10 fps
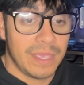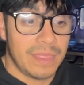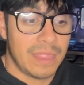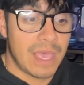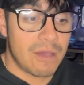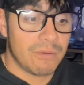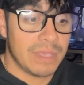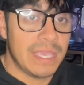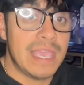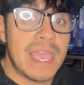Now
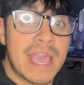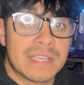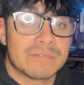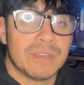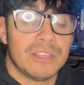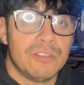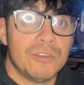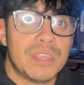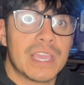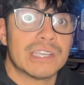he asked me, "Do you
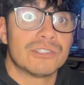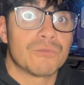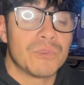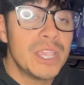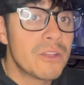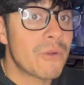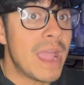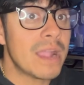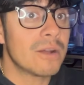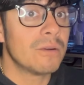think I should
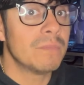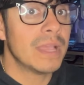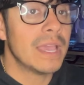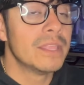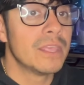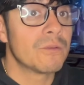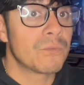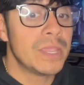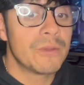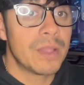re-crack them and then
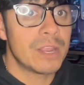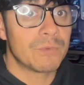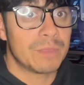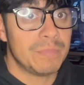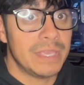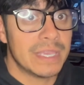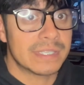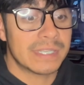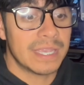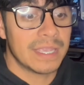regrade them with
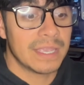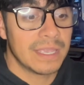PSA?"